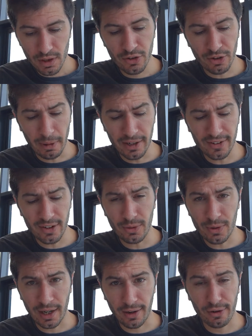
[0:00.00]
So basically you
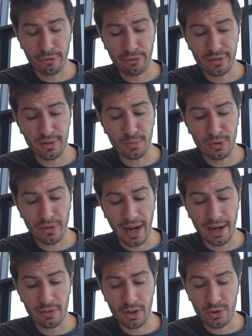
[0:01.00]
cannot film
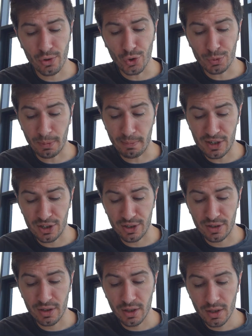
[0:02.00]
without the court's
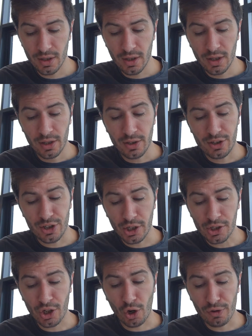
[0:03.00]
permission. The
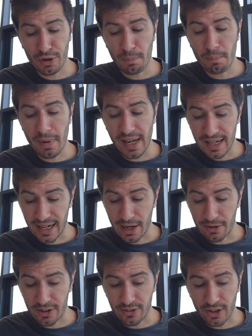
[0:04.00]
judge coroner may
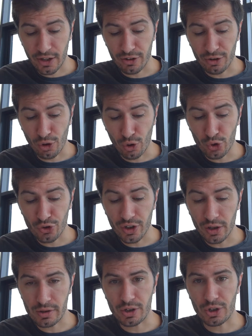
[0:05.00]
allow this as long as
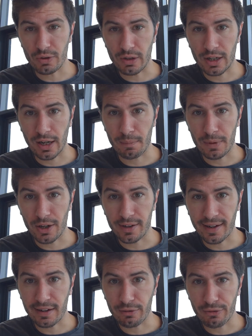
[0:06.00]
no juror can be
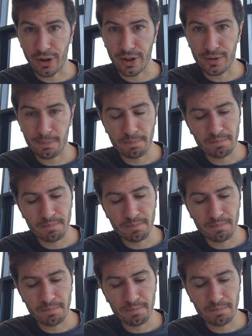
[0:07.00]
identified.